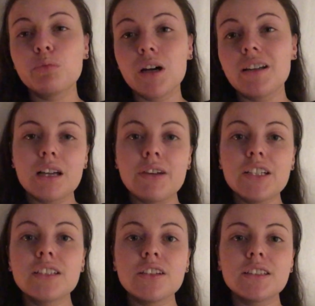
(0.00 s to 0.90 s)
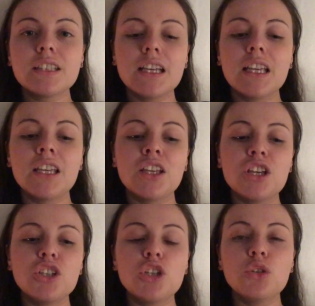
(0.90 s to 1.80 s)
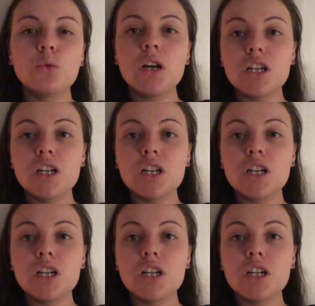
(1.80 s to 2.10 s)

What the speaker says: but I've actually started taking a new